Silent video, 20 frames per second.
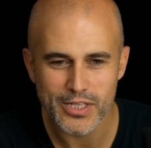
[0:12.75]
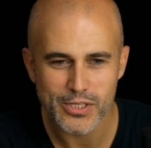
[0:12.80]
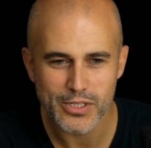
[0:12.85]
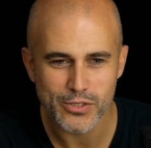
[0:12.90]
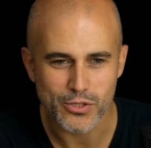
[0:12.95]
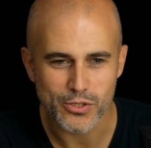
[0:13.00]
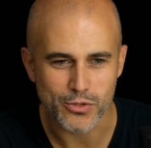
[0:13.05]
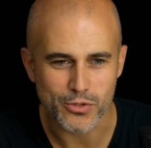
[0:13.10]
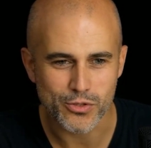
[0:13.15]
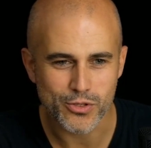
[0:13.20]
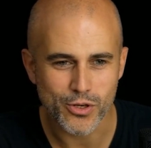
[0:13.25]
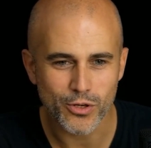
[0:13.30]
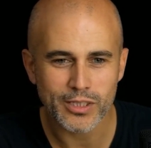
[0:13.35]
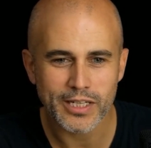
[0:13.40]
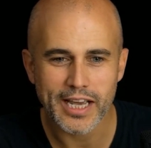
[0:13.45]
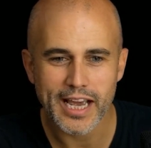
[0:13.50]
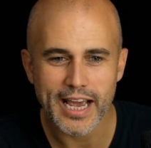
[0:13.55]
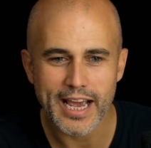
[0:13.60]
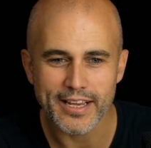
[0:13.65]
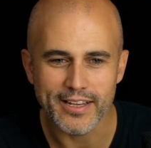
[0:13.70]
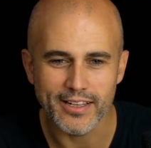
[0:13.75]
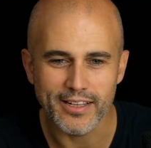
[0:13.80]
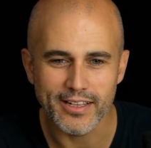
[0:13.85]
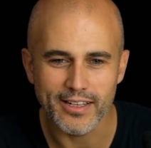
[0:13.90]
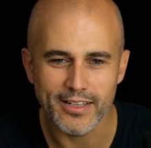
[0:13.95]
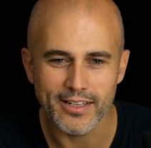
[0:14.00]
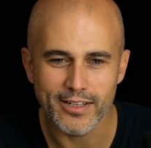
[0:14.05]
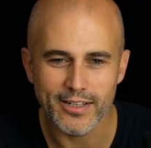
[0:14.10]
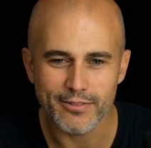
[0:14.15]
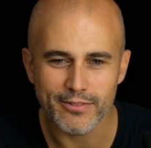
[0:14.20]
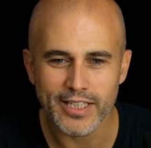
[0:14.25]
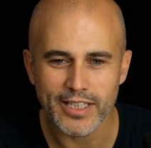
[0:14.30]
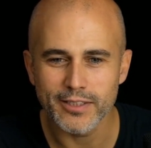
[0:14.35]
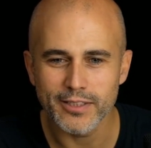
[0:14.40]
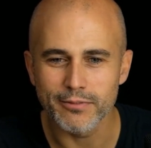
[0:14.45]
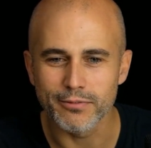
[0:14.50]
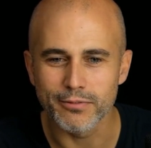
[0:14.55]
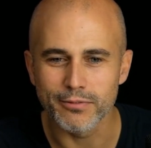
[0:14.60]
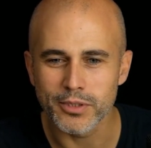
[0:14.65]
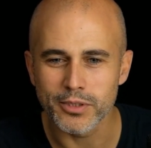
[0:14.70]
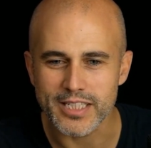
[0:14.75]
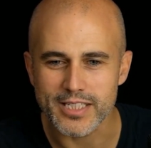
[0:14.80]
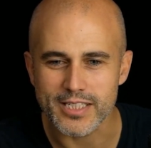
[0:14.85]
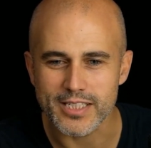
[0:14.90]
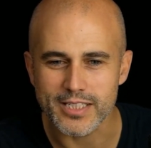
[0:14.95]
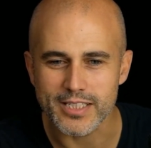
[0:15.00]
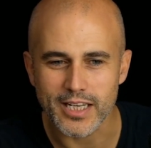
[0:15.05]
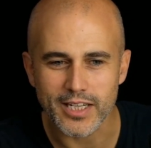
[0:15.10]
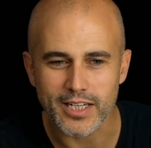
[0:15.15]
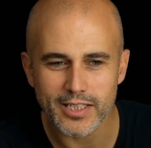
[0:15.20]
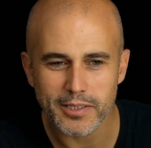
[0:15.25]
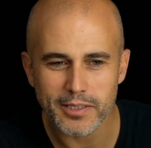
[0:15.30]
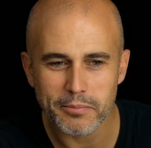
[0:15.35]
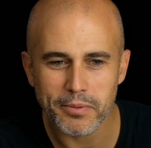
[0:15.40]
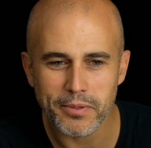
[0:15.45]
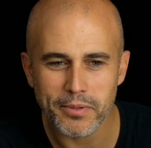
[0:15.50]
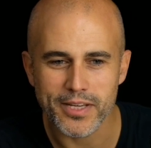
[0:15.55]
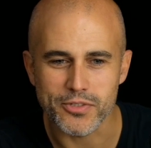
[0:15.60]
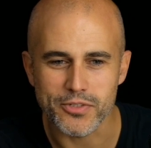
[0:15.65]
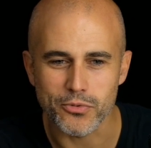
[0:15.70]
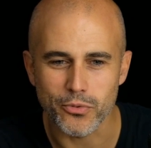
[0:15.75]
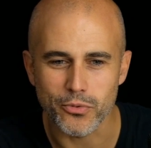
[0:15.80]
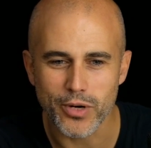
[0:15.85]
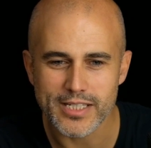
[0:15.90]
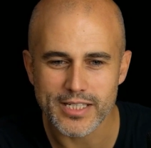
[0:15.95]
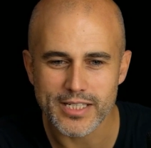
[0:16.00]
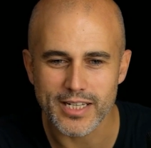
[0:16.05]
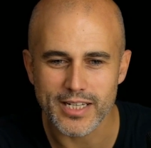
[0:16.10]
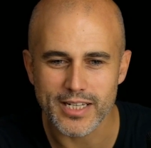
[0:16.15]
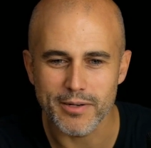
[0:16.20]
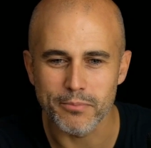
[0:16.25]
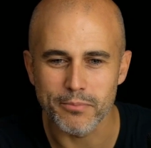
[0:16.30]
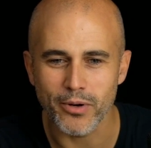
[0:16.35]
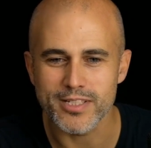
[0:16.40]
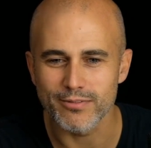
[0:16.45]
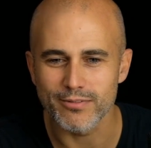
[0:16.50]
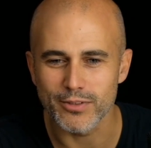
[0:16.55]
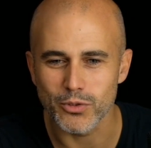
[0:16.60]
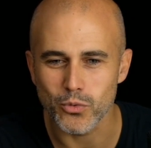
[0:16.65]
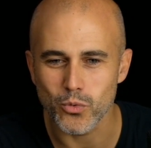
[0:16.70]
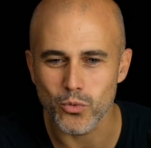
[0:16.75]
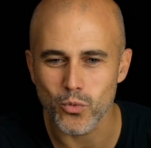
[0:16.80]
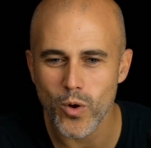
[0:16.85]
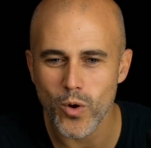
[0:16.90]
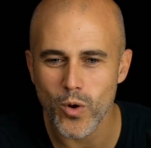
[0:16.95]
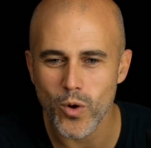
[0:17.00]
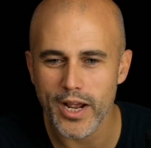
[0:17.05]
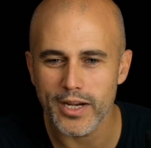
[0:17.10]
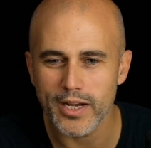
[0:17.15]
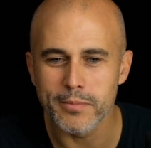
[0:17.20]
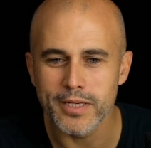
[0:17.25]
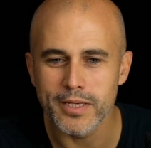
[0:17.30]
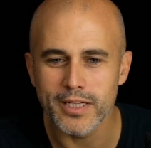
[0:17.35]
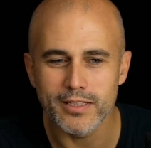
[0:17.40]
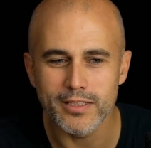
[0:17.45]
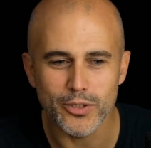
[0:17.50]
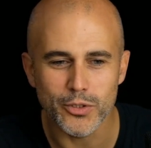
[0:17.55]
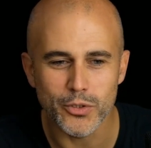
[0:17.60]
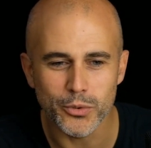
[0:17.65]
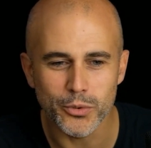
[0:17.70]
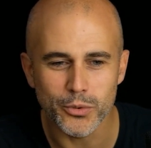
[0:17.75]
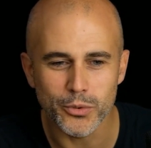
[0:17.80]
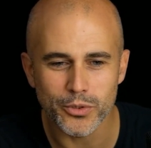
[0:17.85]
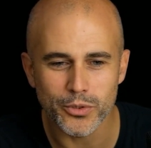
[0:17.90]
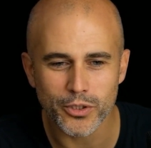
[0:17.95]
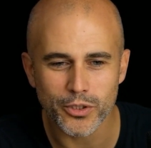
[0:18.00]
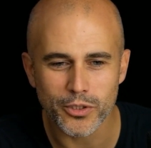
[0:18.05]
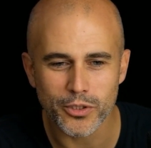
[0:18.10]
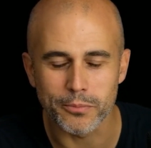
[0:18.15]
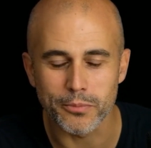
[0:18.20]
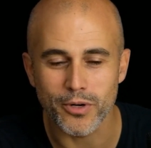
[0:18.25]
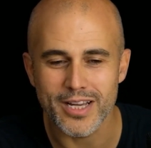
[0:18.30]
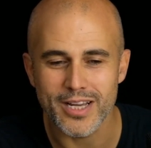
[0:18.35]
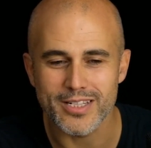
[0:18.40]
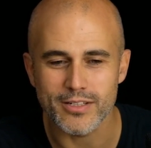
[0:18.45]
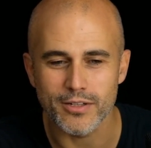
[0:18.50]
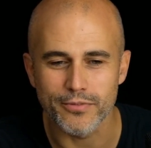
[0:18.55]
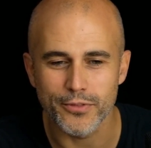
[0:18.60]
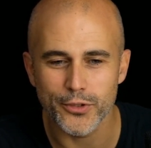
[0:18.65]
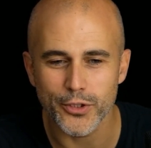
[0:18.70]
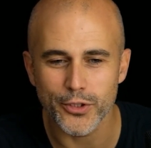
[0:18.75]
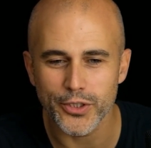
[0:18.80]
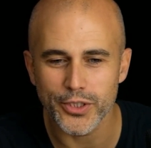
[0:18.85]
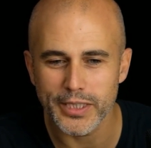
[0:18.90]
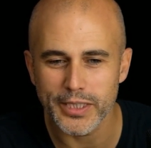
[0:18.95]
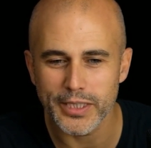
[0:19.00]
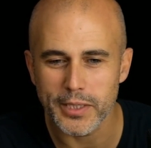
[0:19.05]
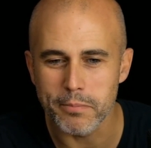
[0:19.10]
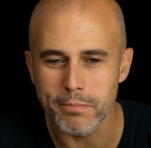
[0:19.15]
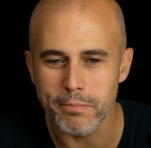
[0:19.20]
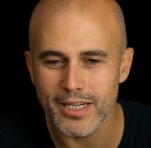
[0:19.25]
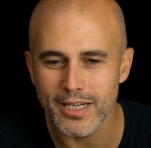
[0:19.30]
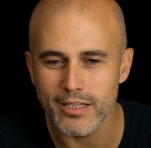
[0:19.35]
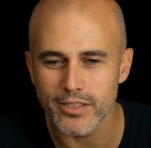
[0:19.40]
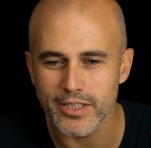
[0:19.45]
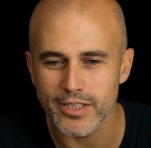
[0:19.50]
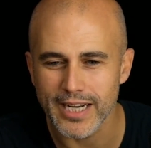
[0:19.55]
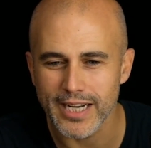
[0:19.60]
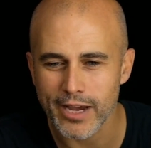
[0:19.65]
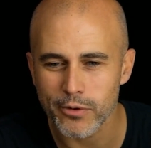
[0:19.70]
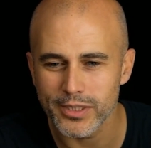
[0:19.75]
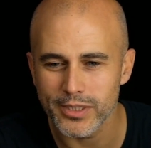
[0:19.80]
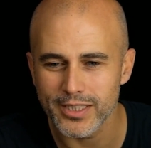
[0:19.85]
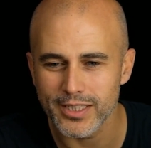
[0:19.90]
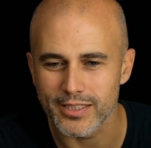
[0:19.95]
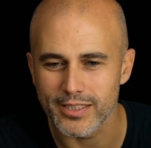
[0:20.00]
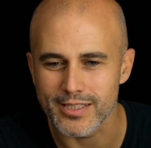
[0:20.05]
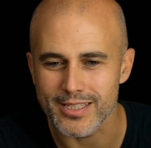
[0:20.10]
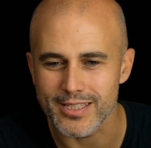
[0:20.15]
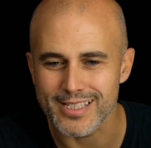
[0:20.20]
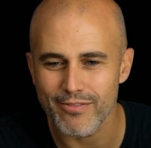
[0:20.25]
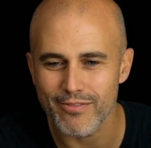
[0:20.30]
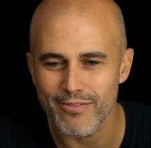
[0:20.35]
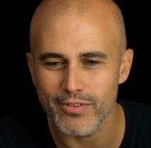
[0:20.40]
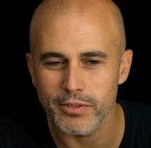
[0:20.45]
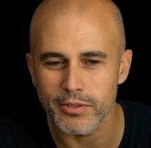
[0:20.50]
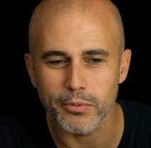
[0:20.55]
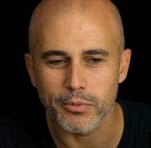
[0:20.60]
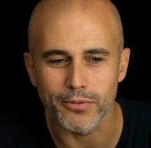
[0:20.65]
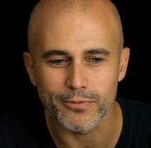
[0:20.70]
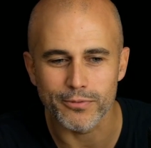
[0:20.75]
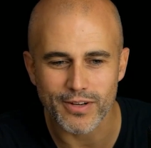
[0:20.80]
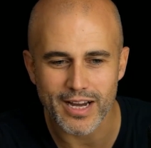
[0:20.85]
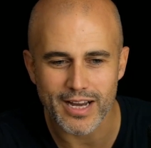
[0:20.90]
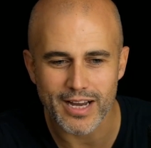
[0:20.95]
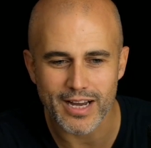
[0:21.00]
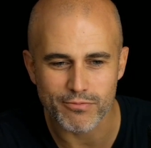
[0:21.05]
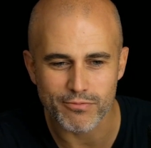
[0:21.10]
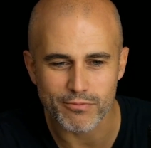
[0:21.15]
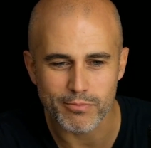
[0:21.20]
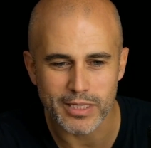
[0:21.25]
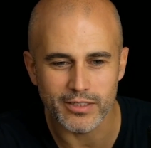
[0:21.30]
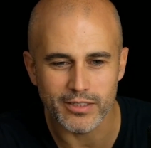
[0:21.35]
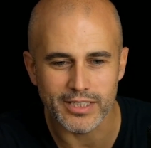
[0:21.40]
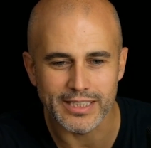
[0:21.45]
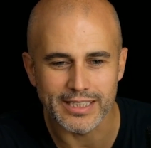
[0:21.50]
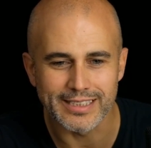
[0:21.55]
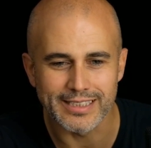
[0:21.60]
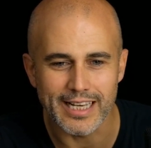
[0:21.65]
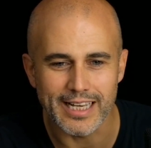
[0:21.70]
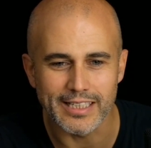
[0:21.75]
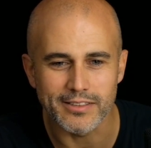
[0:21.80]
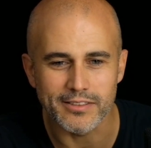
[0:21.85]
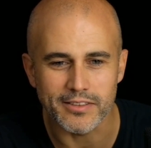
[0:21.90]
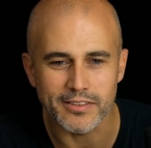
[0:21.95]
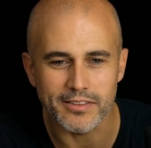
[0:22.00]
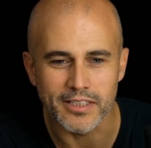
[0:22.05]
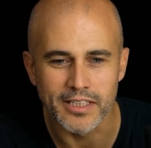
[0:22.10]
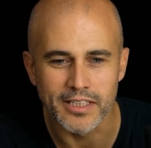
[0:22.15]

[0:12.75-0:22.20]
So Zakeke, innovative food tech startup, has raised an impressive 20 million euro, comprising of 13 million in equity and 7.5 million in debt.